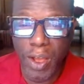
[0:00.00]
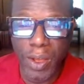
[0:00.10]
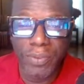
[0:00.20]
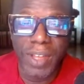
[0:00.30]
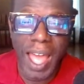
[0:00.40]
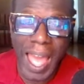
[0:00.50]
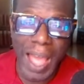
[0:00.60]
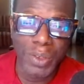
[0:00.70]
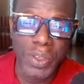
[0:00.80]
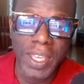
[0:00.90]
of
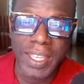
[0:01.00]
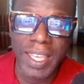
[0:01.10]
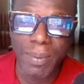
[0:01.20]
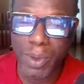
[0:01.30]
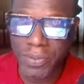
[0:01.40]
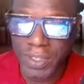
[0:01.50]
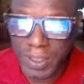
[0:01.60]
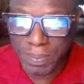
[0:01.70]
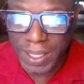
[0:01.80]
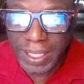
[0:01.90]
how you can get more
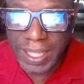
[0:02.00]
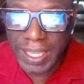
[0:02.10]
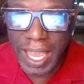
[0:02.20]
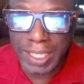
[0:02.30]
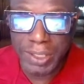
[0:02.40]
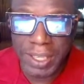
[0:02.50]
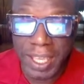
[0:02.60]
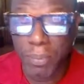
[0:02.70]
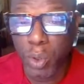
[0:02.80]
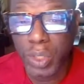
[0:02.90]
visibility, how you can
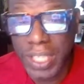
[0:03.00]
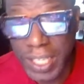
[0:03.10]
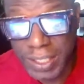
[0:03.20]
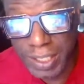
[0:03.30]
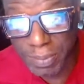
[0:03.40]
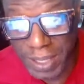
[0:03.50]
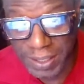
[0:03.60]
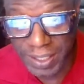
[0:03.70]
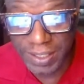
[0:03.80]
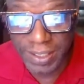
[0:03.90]
get more leads in your
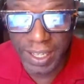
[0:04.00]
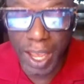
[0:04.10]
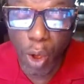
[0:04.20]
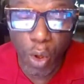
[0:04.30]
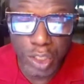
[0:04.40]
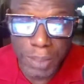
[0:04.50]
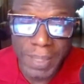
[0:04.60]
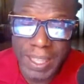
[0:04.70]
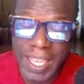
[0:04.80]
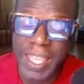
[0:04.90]
business, and
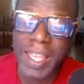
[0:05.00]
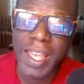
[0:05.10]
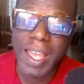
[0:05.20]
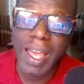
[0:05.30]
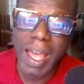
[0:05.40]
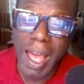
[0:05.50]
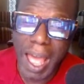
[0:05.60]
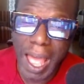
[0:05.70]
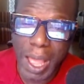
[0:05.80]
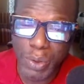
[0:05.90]
ultimately
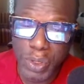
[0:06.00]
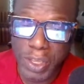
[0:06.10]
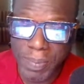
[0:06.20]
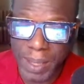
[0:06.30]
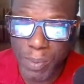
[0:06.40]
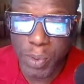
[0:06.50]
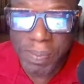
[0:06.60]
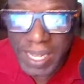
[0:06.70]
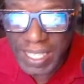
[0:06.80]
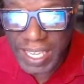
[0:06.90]
how you can make more
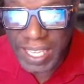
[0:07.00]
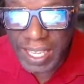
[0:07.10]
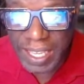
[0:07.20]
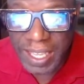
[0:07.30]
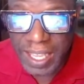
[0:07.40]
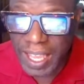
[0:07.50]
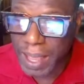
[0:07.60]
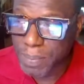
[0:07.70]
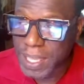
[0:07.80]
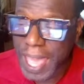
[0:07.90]
money
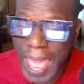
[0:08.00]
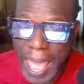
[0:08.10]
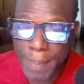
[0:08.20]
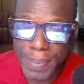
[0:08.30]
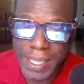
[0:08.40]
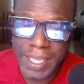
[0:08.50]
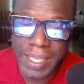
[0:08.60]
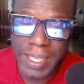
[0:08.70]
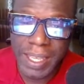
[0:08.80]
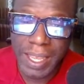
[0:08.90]
and be
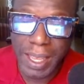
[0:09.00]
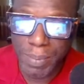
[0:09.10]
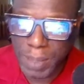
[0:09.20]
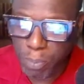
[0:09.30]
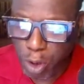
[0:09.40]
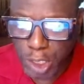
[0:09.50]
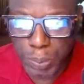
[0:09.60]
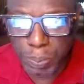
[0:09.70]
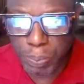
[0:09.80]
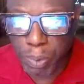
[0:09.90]
happy and be
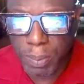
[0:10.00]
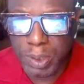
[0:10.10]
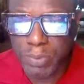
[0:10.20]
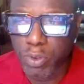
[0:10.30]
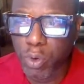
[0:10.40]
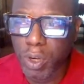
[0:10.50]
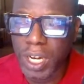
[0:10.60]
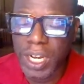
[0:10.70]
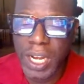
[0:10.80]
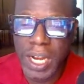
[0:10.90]
purposeful
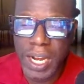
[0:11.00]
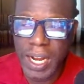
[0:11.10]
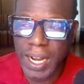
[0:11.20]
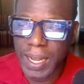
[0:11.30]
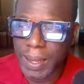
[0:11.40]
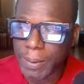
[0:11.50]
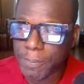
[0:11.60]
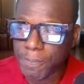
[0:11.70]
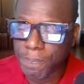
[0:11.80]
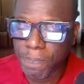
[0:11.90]
um,